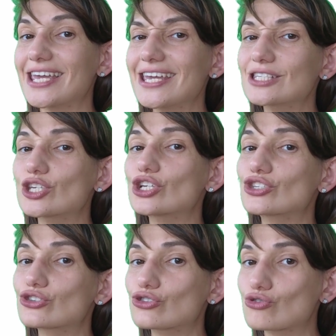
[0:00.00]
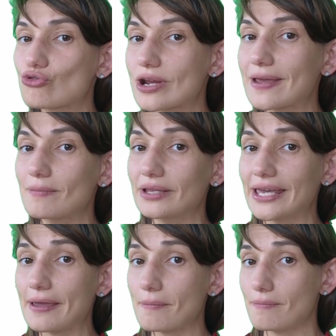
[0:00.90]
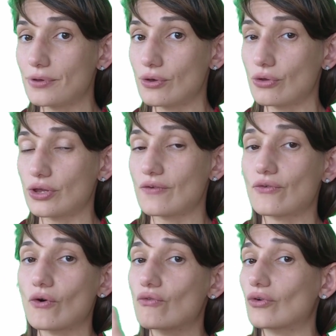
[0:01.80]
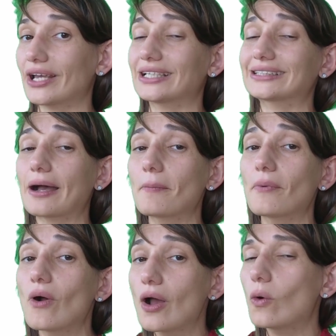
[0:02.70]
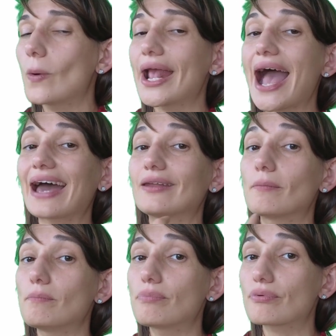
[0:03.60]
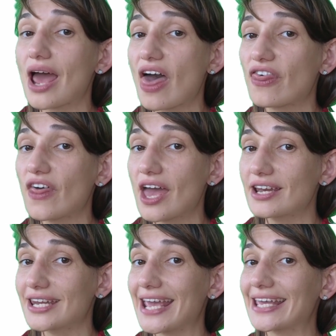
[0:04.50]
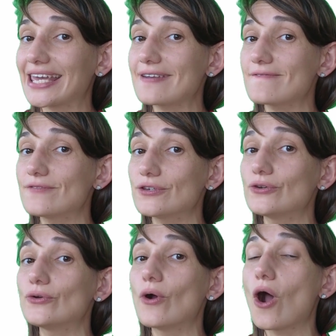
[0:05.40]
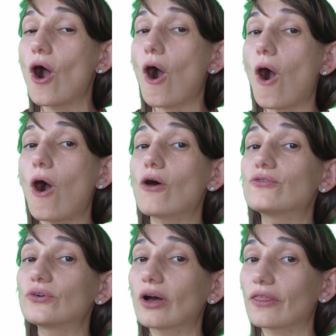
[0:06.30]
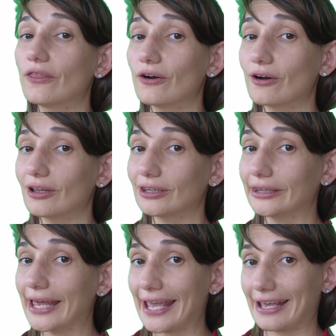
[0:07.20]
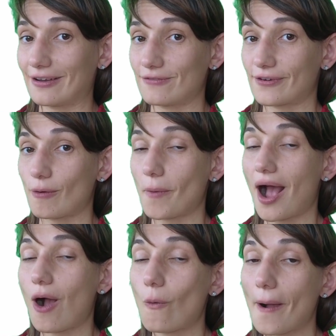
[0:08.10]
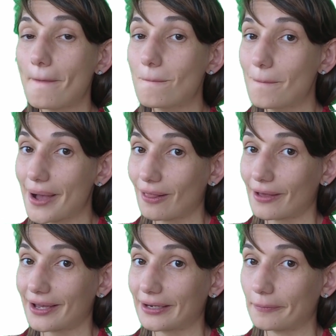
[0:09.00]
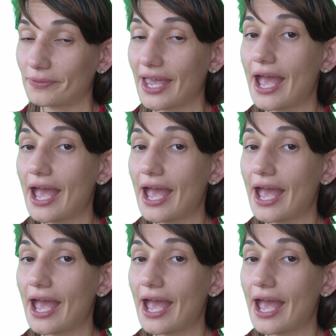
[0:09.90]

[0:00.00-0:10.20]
is extremely beautiful. For example, we had a breathtaking view of the lake from our balcony.